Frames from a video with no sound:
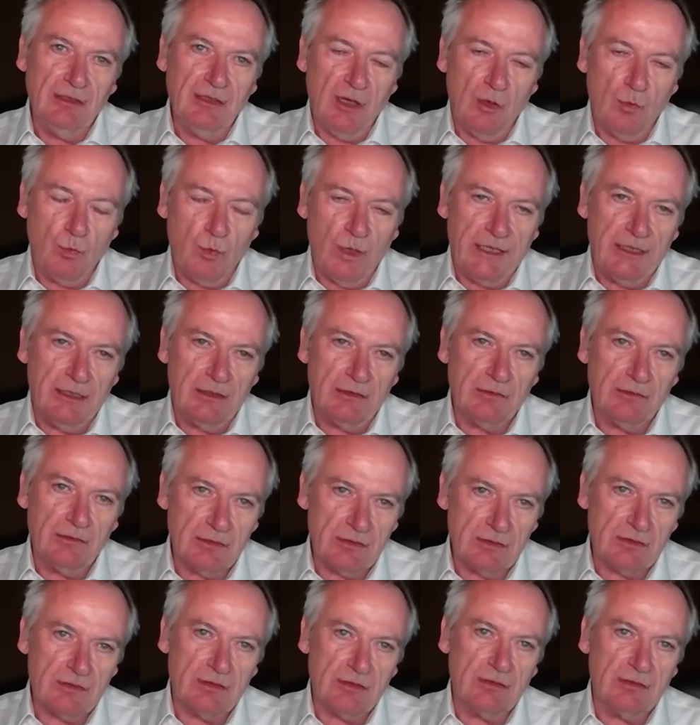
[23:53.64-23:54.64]

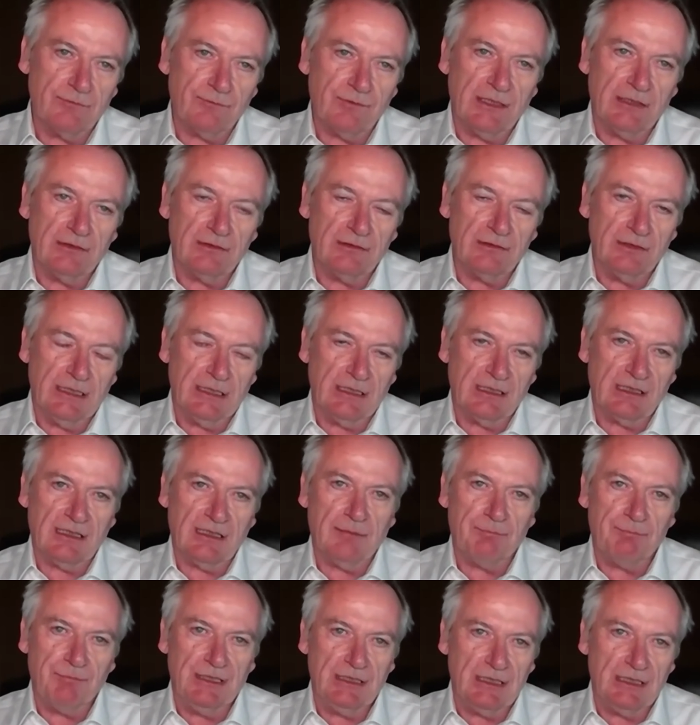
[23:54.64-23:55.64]
awakens to the fact that it
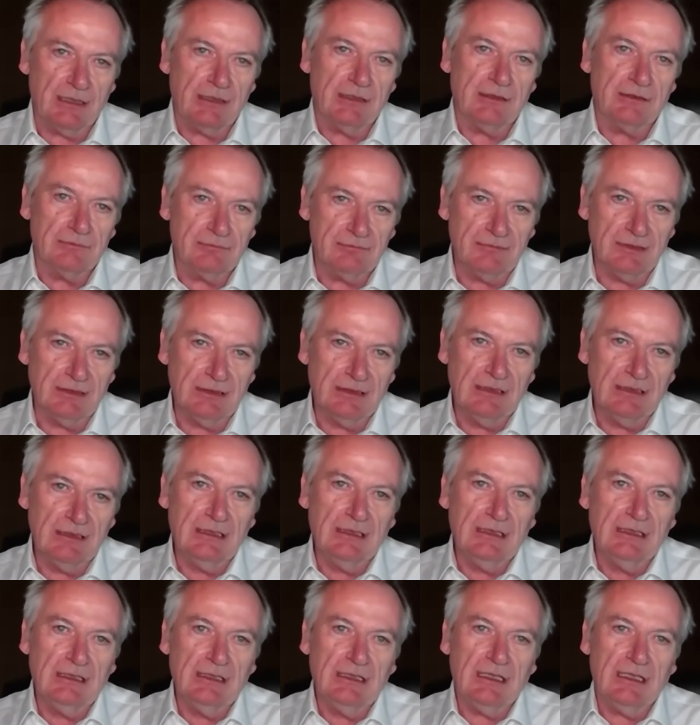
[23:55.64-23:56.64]
can be done,
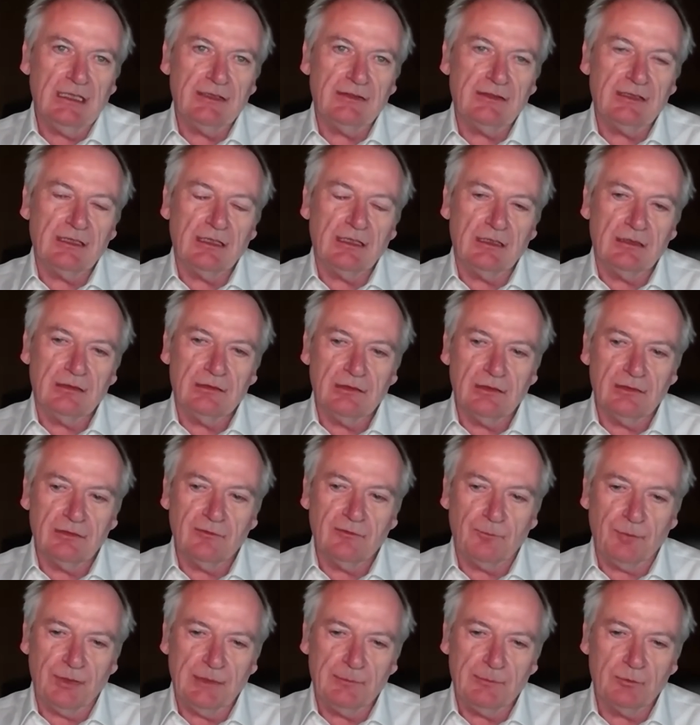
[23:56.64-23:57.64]
I think a lot of
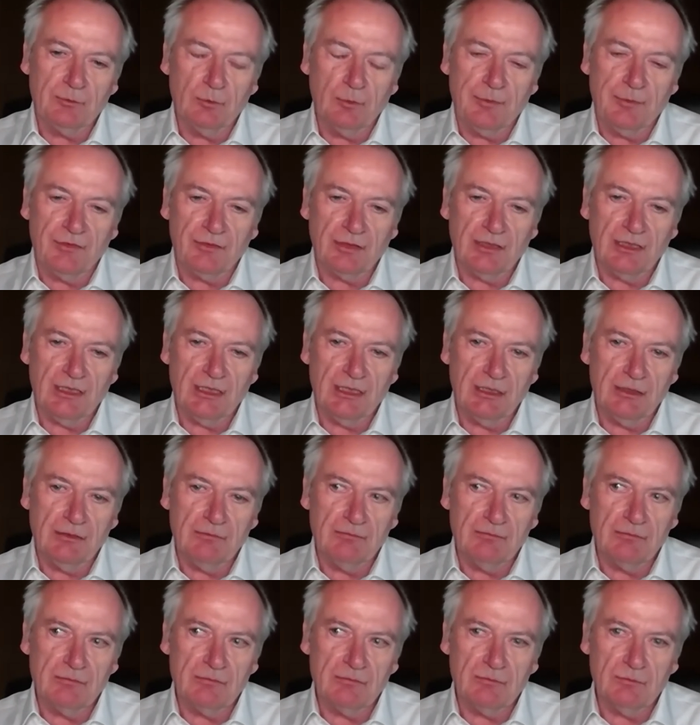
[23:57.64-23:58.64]
people will be
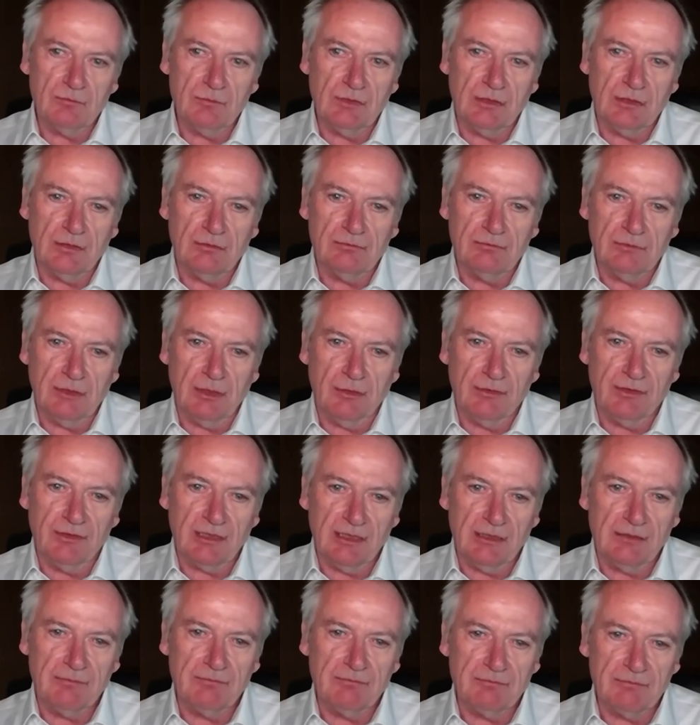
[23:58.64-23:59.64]
saying, well,
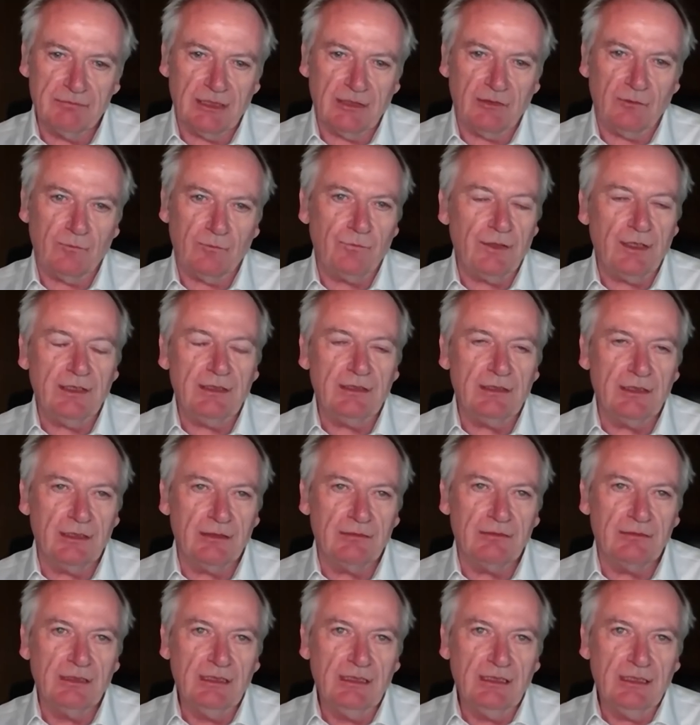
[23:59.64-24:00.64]
okay, that's fine then.